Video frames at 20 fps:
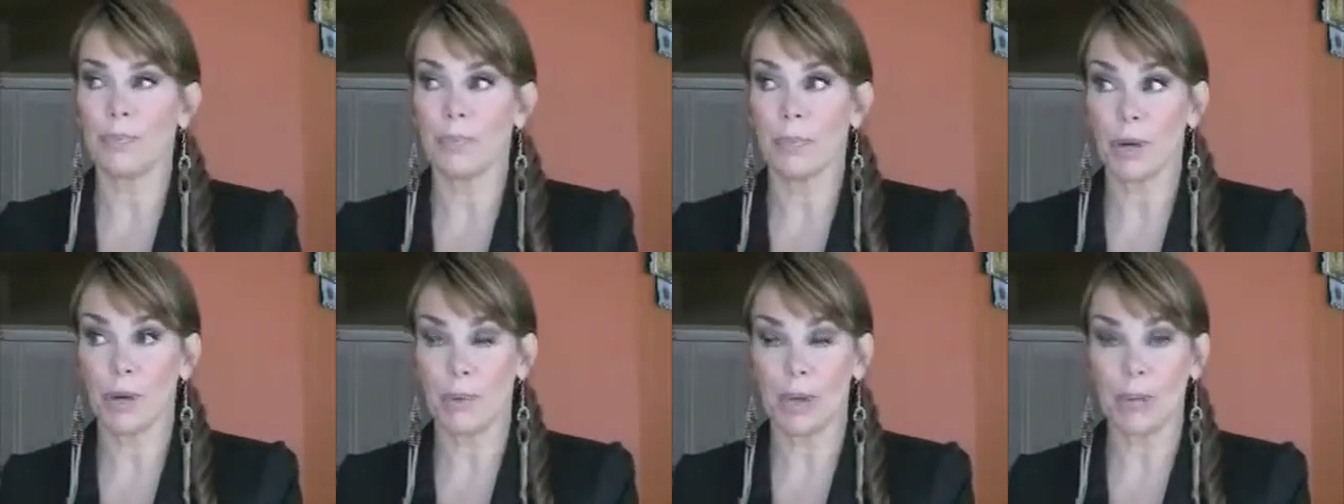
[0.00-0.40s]

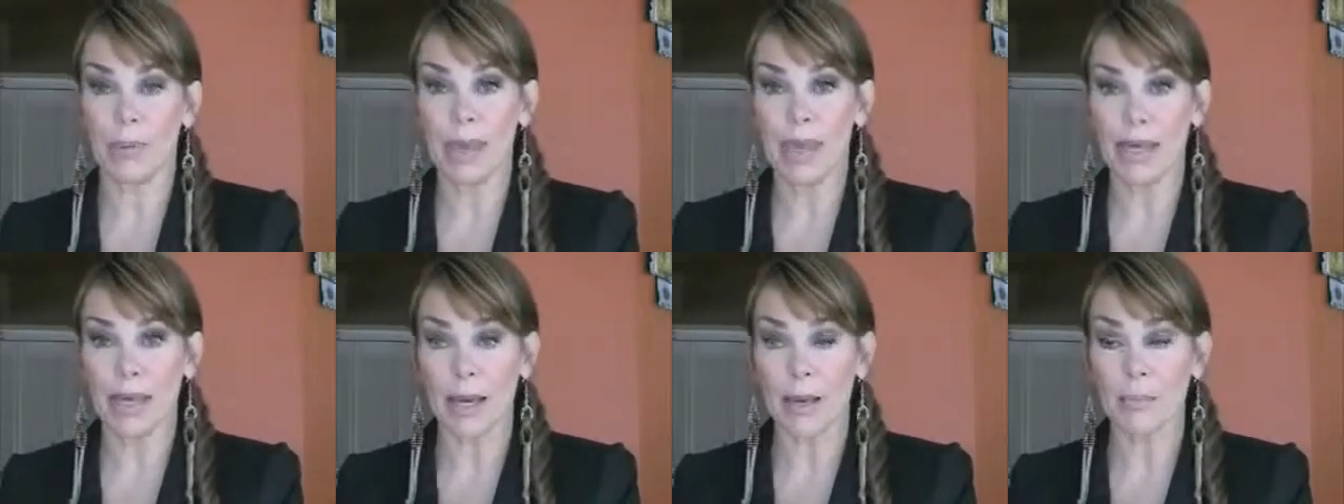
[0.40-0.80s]
permanent
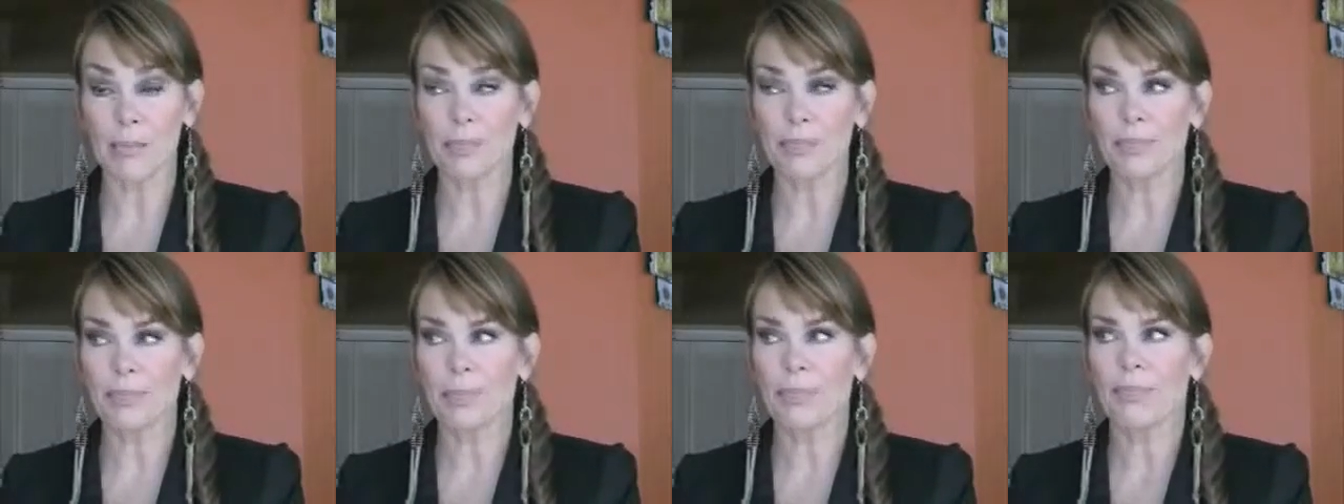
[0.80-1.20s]

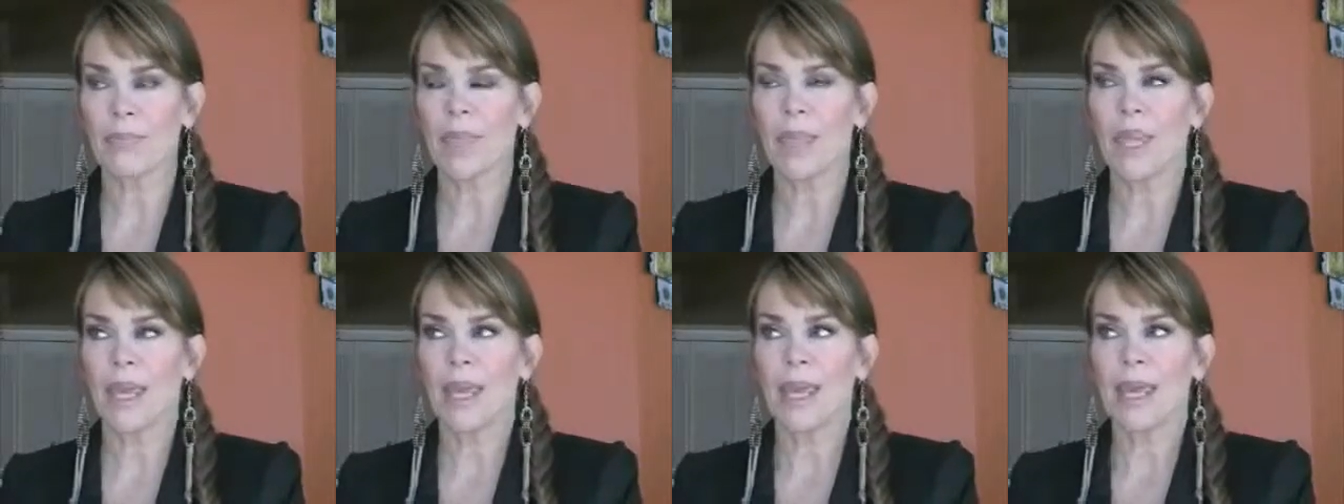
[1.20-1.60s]
makeup,
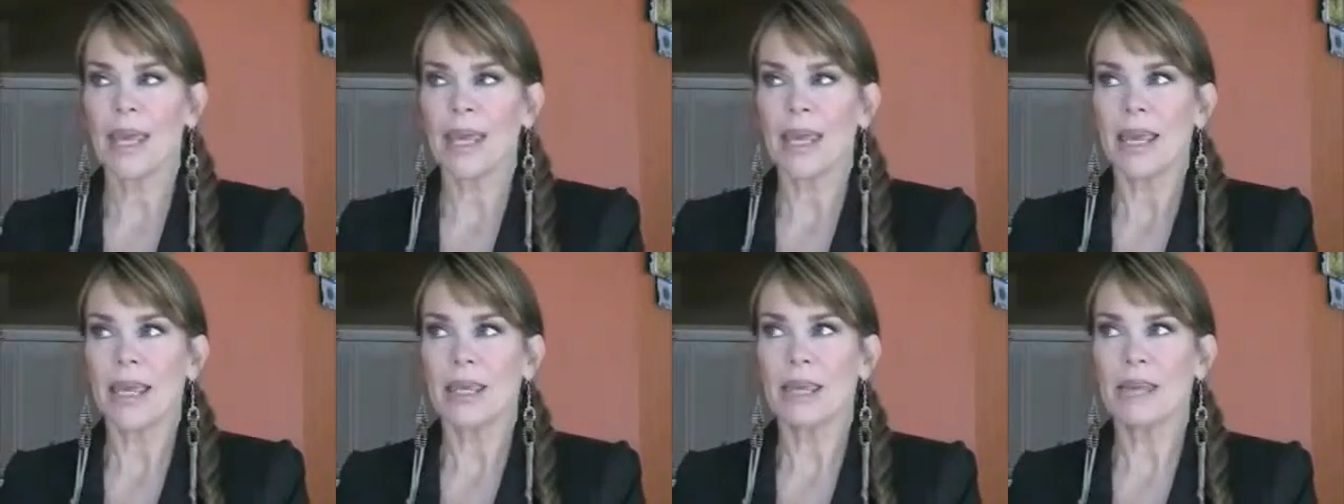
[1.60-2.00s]

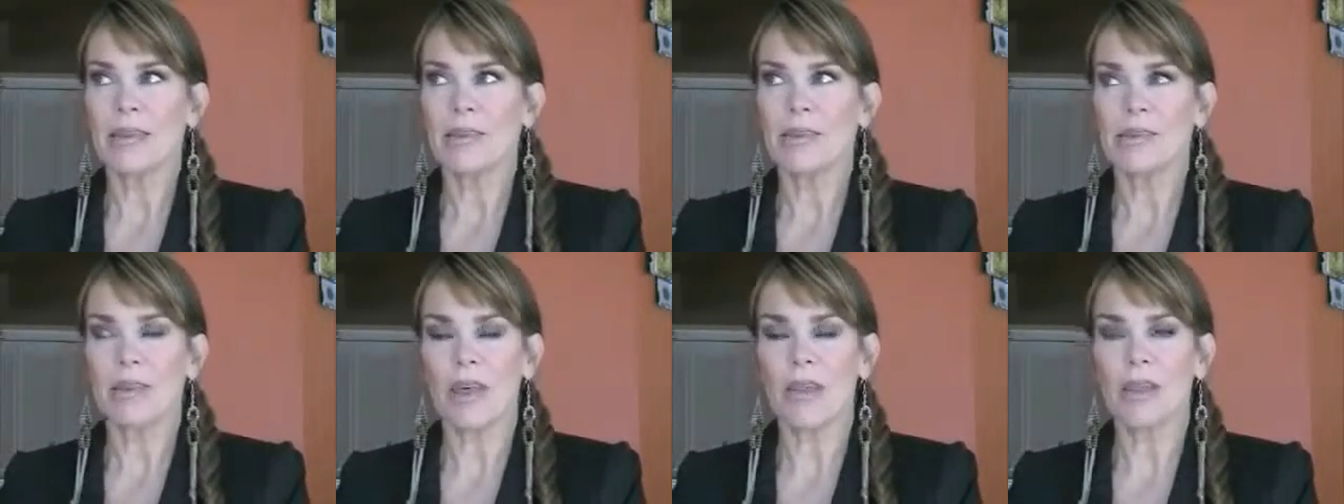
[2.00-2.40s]

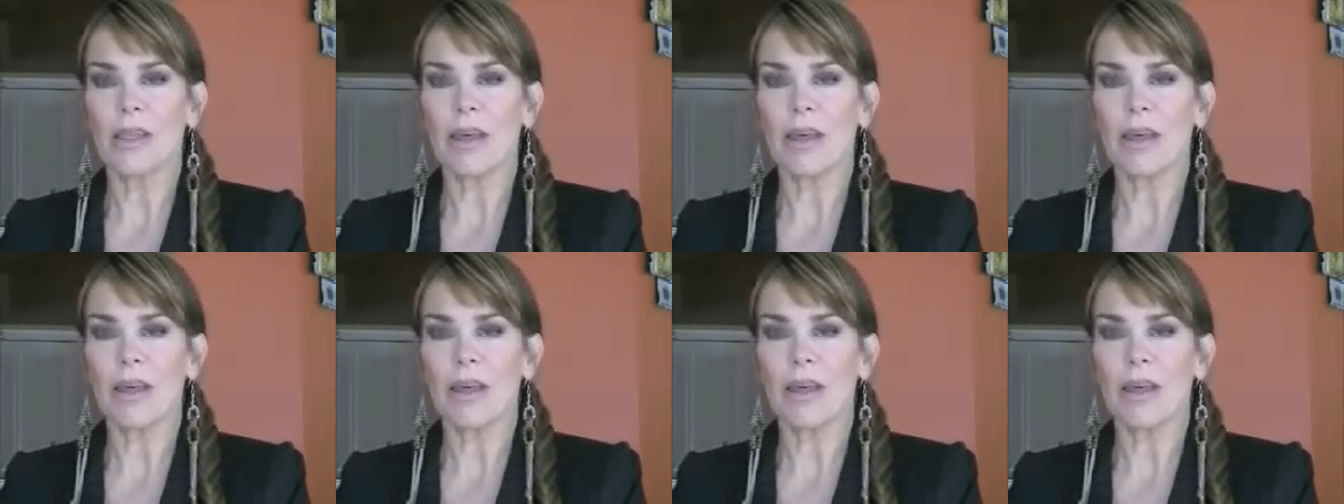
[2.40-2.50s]
is